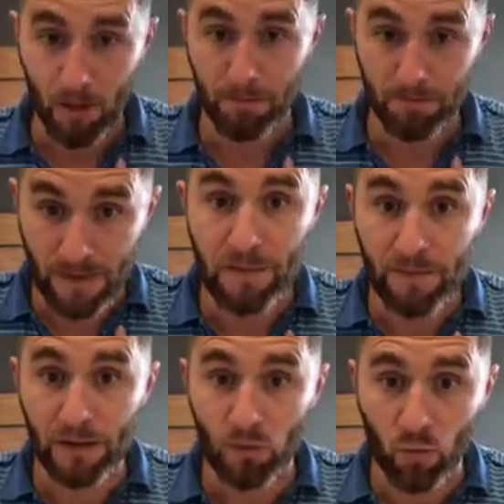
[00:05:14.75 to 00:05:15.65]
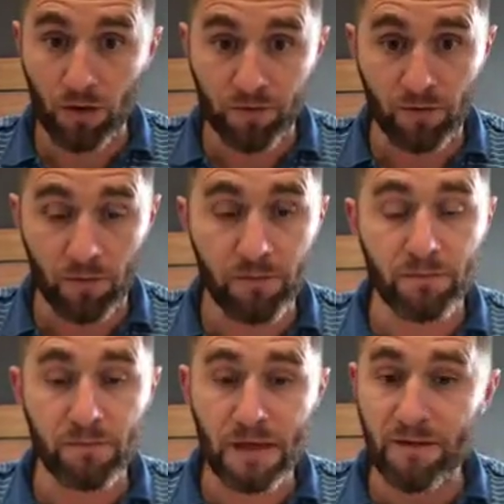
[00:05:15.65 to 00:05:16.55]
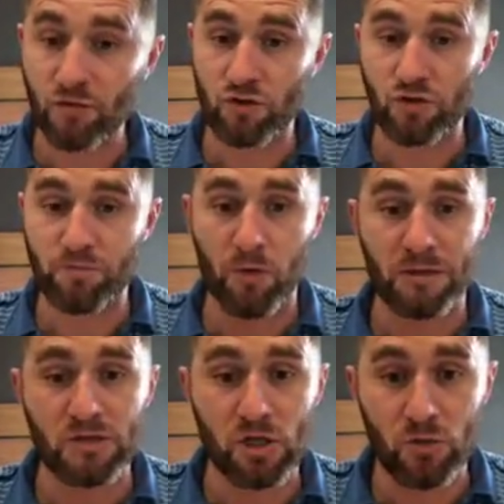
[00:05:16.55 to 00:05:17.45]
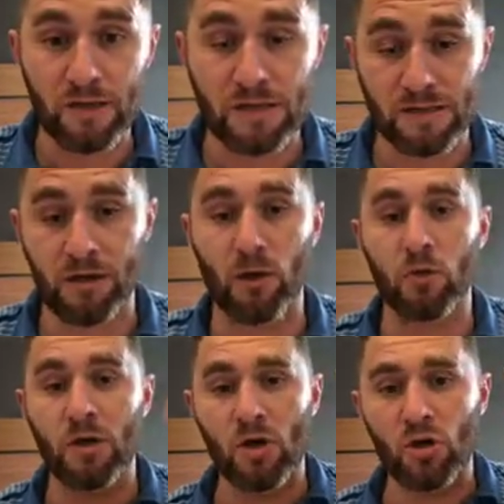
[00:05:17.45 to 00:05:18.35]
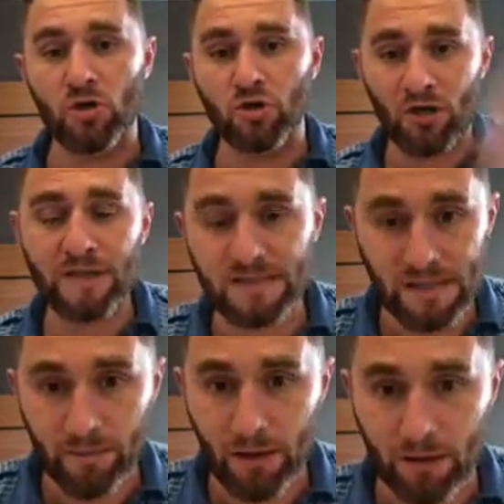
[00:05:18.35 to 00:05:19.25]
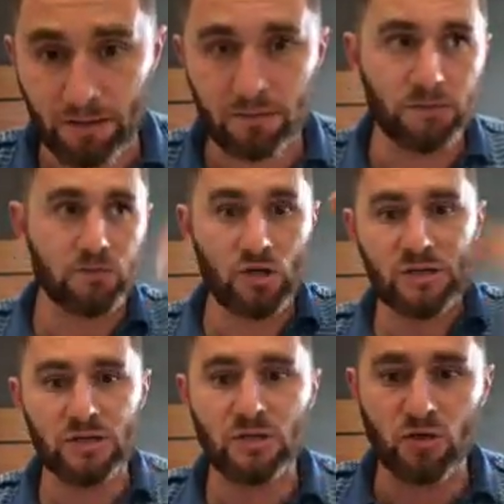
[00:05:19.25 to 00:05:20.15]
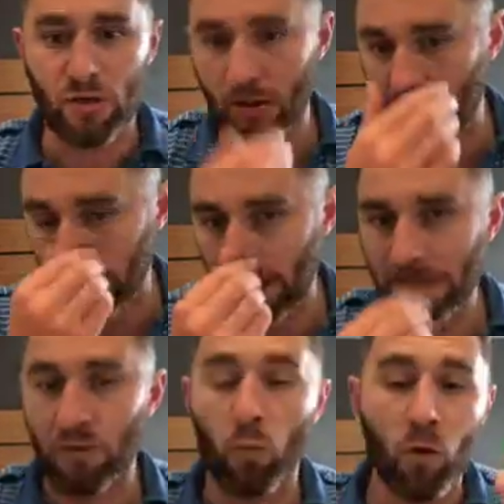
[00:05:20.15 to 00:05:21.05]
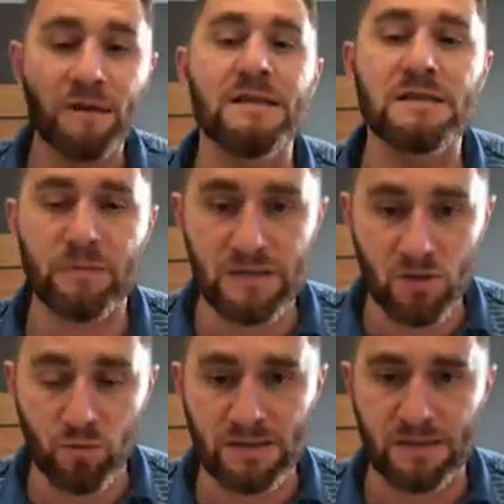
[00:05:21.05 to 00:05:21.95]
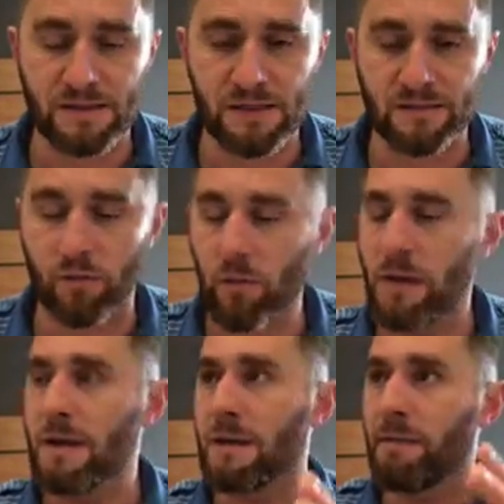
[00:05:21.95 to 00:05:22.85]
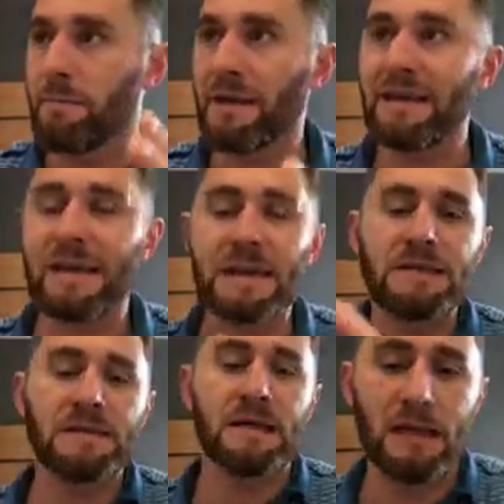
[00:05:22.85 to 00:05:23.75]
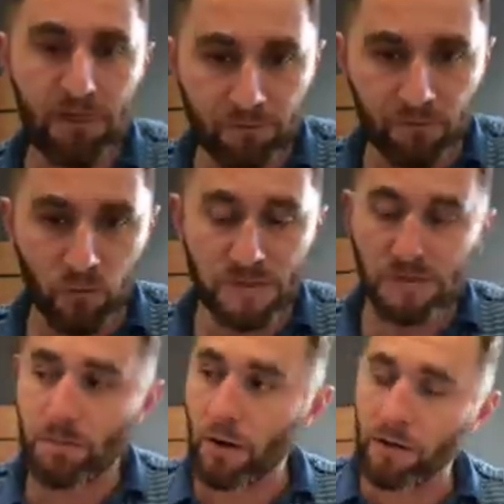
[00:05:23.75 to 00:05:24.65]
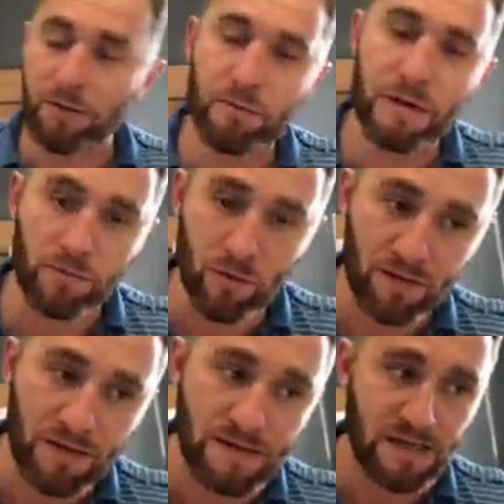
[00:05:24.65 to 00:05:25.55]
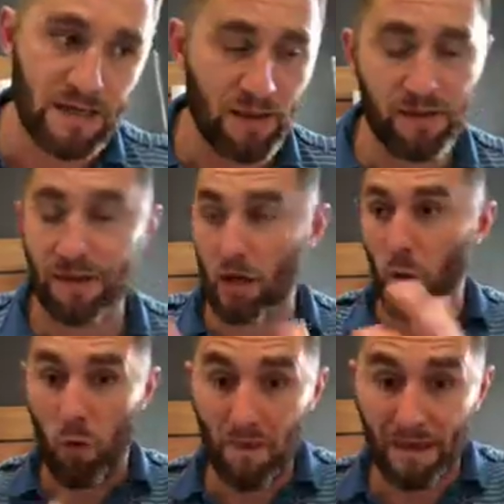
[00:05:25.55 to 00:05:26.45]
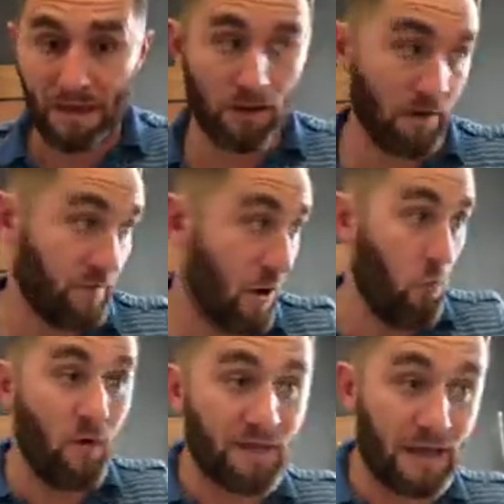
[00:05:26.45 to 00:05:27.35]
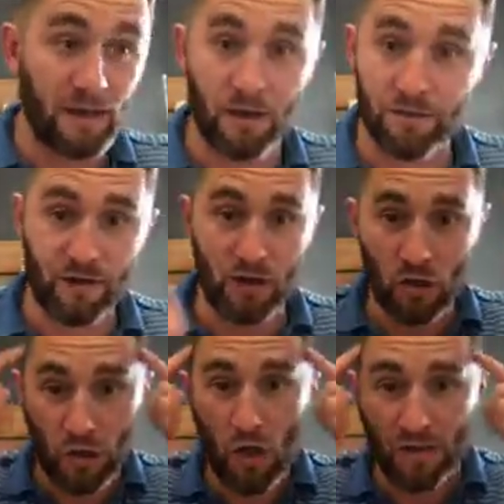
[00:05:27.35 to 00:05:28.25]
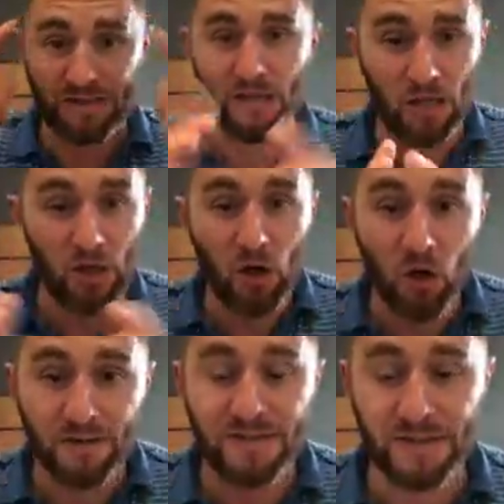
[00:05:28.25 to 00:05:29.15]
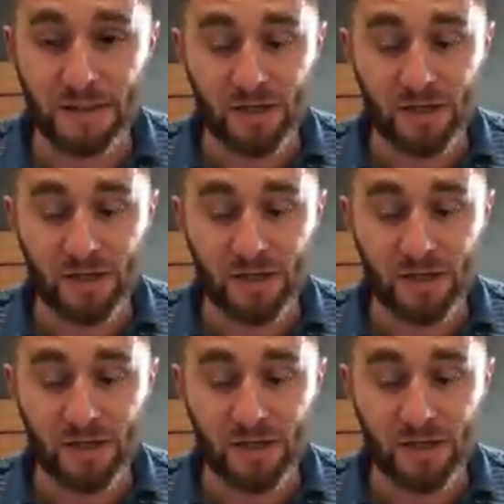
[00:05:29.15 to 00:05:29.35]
Me being one of them, even just probably 2 years ago, chasing the buck, chasing the shiny object, wanting to be super successful, being easily influenced by other people on the internet and thinking, I want that life, I want that life. And I lost